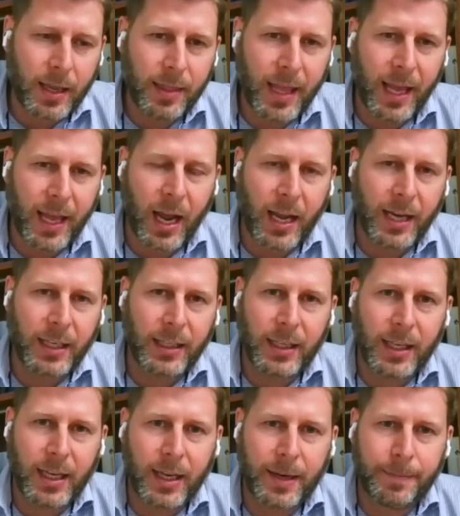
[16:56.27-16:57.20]
that I
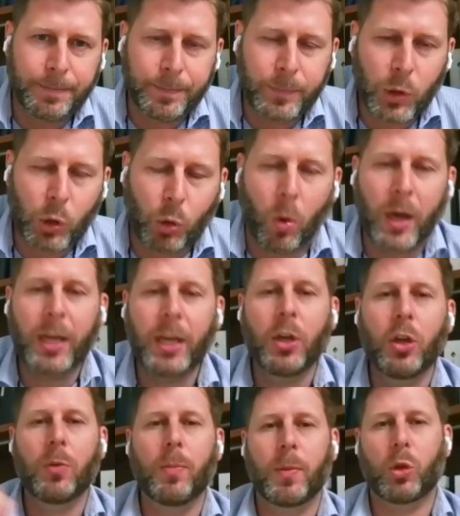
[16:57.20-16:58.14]
needed
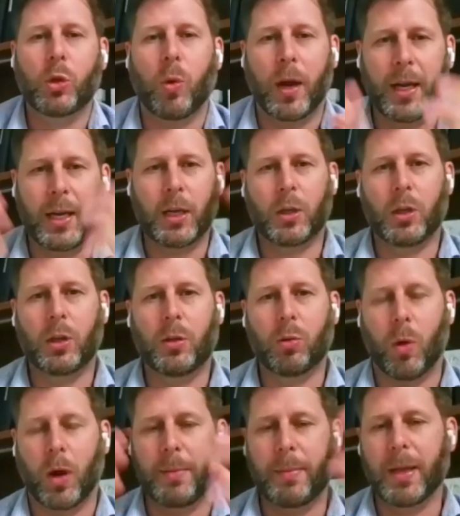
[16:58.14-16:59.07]
$20
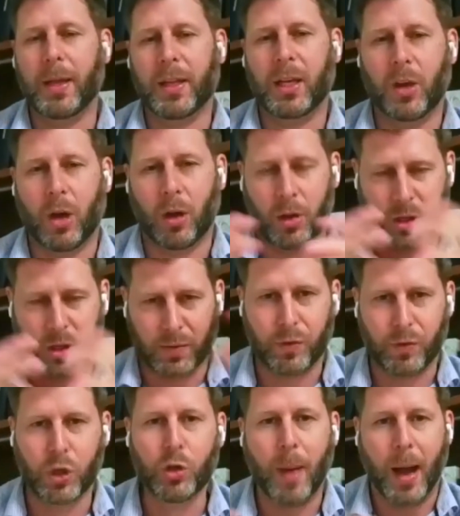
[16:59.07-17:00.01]
million of
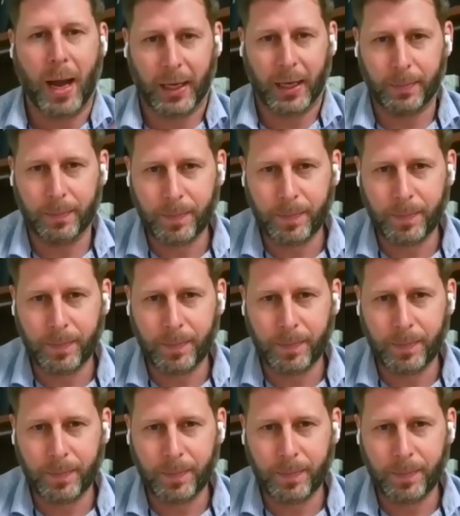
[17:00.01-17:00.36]
new money.